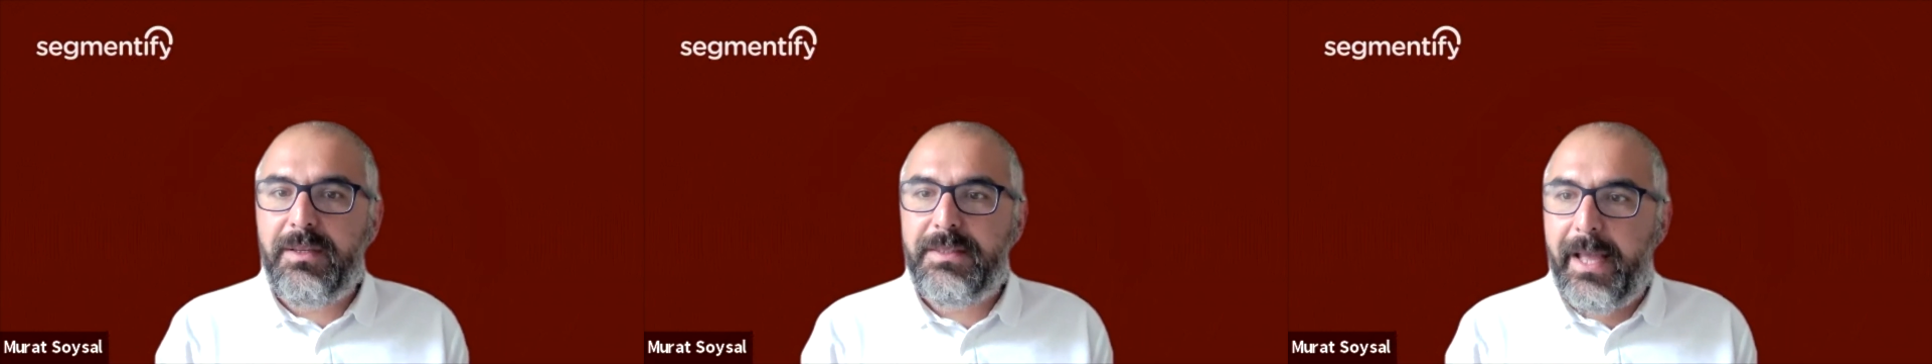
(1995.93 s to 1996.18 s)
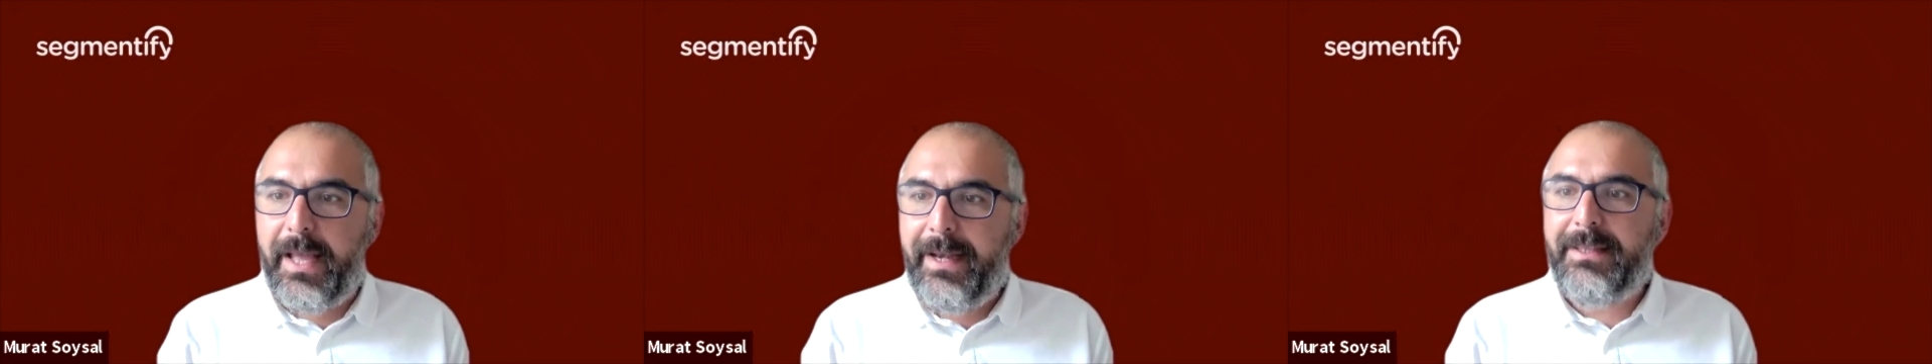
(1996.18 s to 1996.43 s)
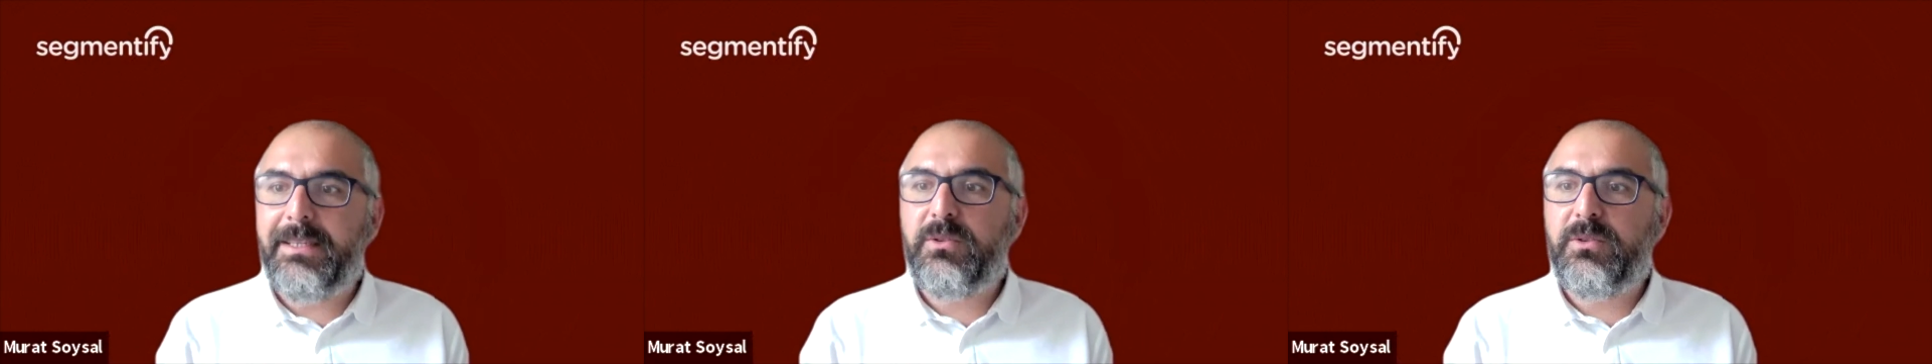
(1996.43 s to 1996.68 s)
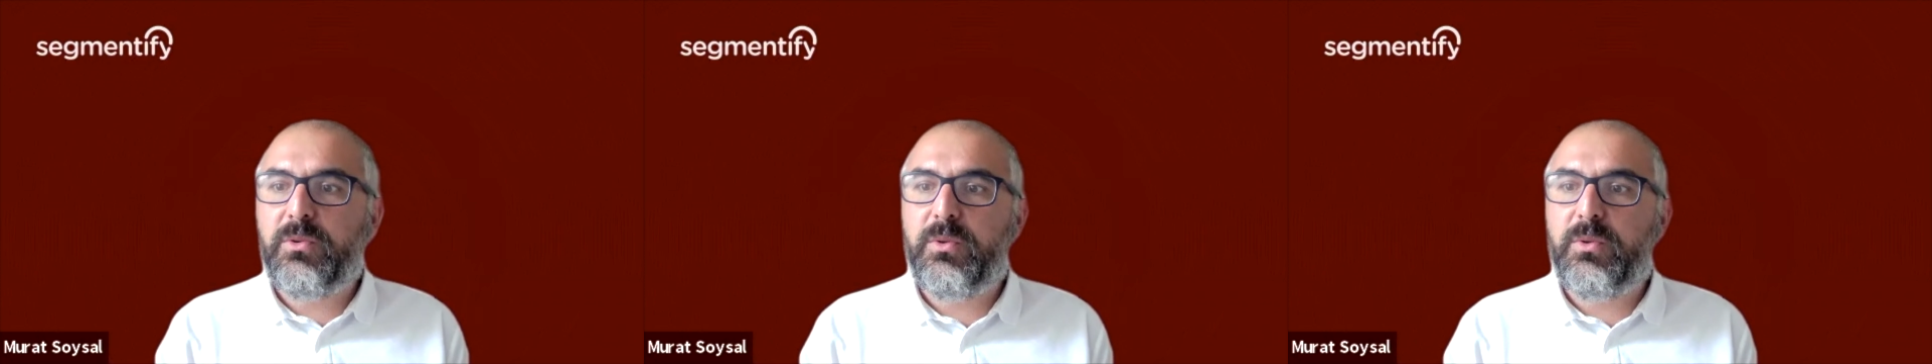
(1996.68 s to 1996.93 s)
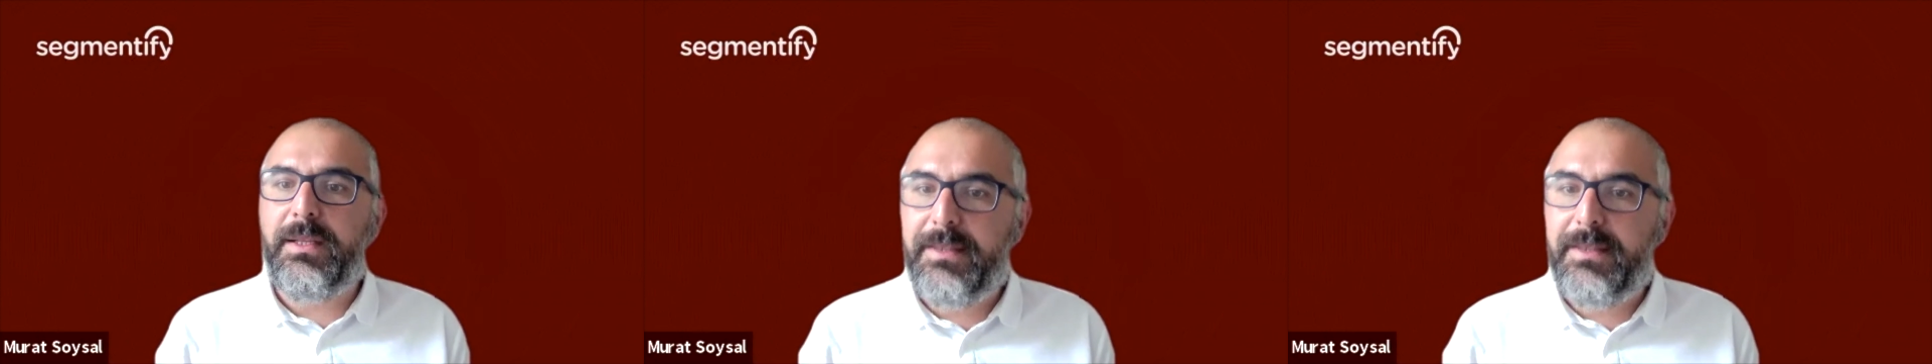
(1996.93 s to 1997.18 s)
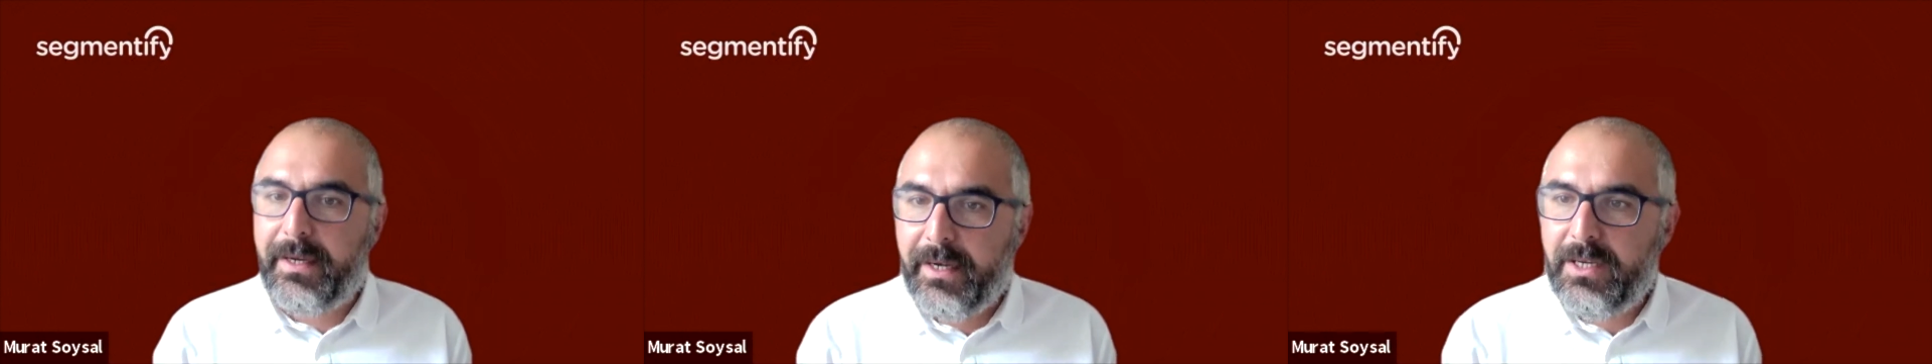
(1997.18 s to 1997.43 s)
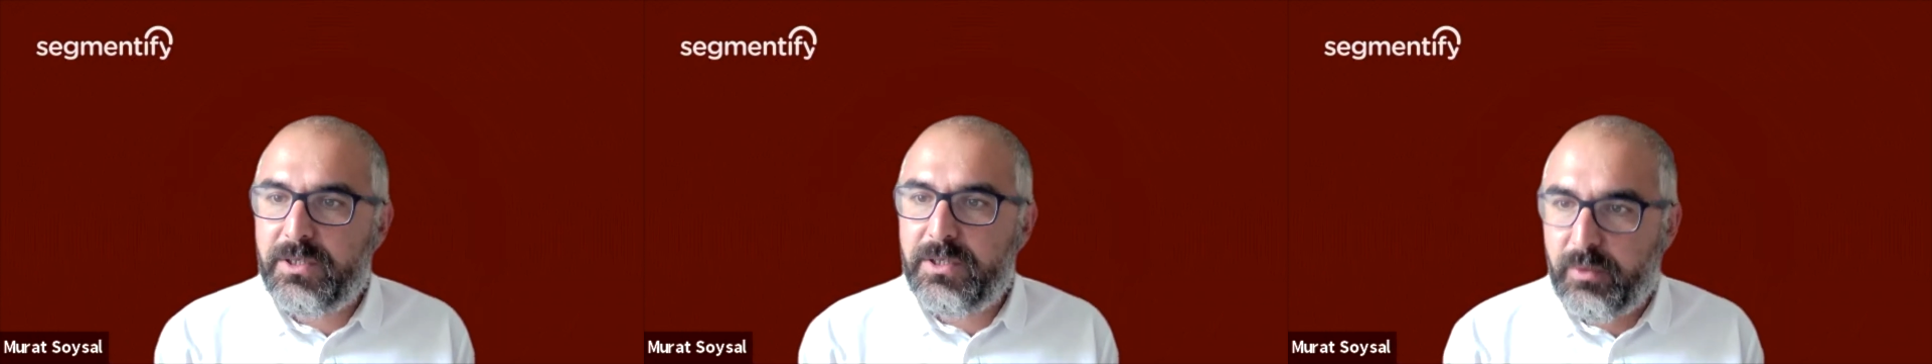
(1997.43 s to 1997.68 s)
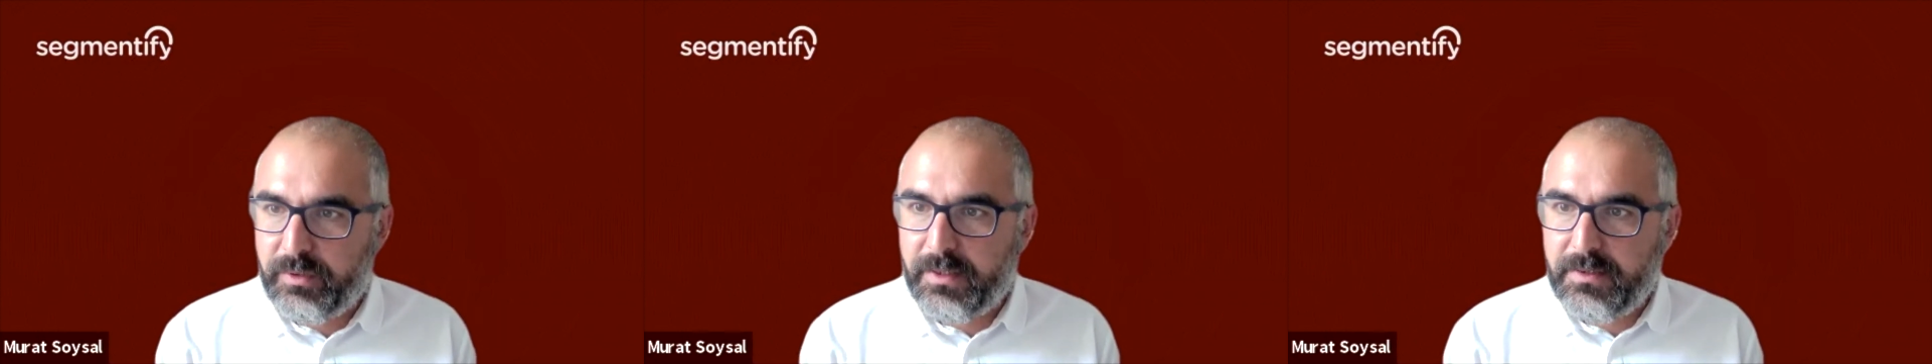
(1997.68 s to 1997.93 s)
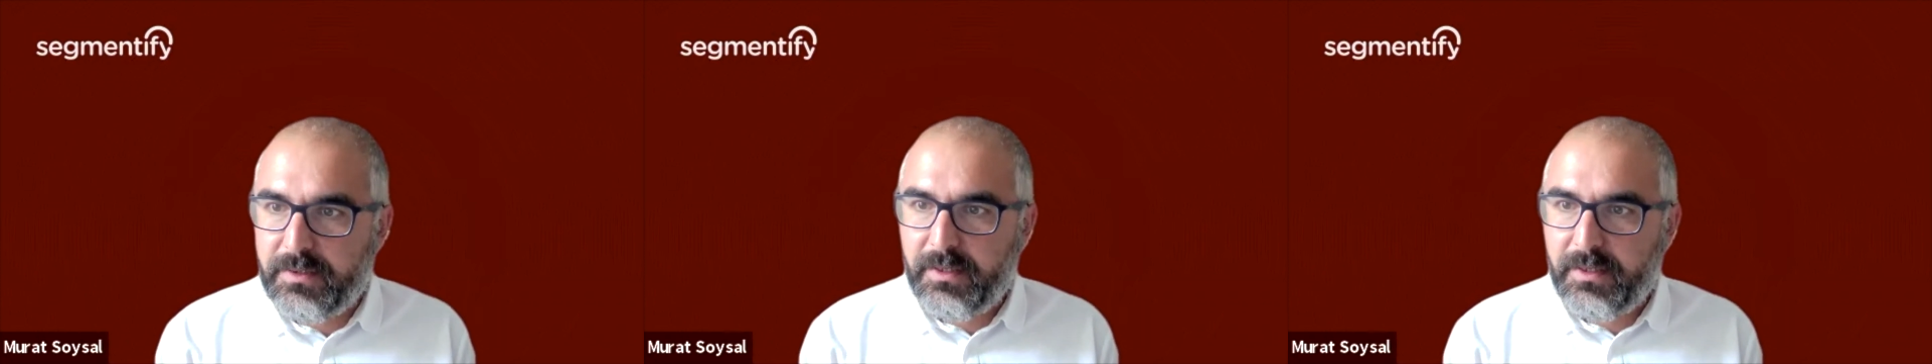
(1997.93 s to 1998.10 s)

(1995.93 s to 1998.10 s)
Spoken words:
anything to do the integration on this.